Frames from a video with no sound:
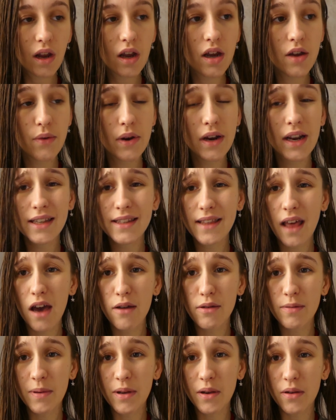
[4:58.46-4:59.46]
I realised that I
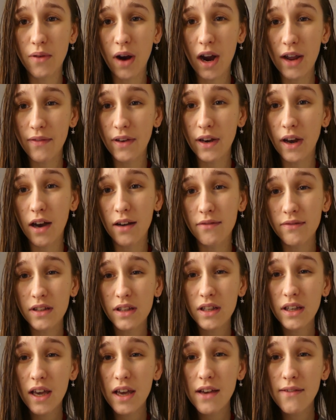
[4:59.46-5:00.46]
would be arriving after
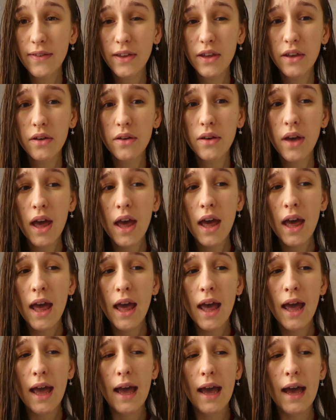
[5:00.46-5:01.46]
the curfew.
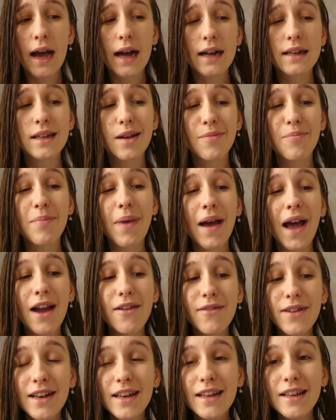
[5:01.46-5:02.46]
And
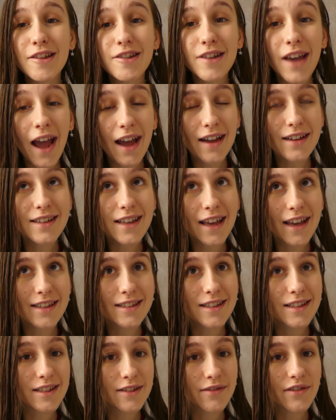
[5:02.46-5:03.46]
apparently you can get a
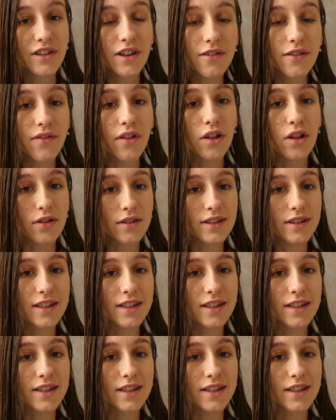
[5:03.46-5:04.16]
certificate for long